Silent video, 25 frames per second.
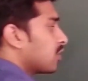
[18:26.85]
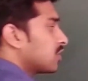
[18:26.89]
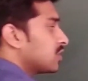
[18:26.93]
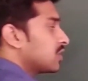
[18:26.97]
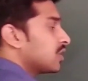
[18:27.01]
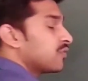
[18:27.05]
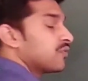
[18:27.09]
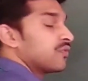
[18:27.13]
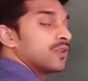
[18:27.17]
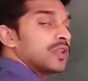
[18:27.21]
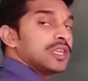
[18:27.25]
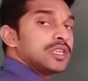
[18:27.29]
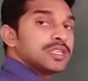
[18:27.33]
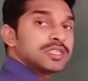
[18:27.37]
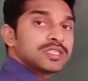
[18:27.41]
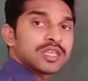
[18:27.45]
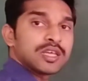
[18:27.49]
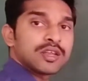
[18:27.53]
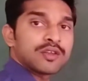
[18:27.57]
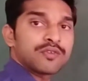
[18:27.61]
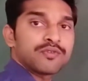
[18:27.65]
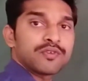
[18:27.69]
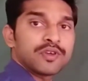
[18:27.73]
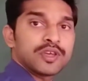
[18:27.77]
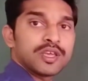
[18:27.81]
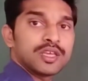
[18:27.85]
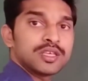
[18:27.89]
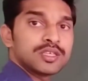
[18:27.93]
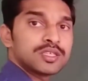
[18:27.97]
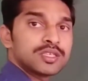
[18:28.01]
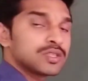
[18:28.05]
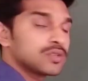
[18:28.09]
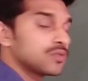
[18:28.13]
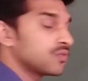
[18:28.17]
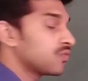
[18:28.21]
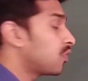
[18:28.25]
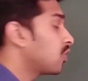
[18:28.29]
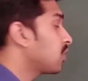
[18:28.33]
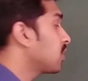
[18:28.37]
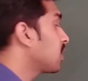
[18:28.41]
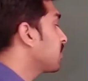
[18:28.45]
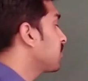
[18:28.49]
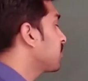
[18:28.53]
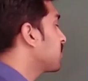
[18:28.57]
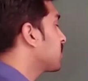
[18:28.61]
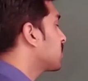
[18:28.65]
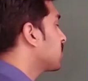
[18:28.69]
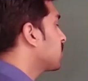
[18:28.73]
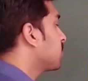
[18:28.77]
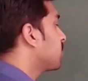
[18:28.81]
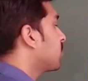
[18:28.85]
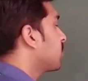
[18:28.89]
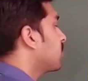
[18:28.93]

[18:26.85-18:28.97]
on the free surface, whatever the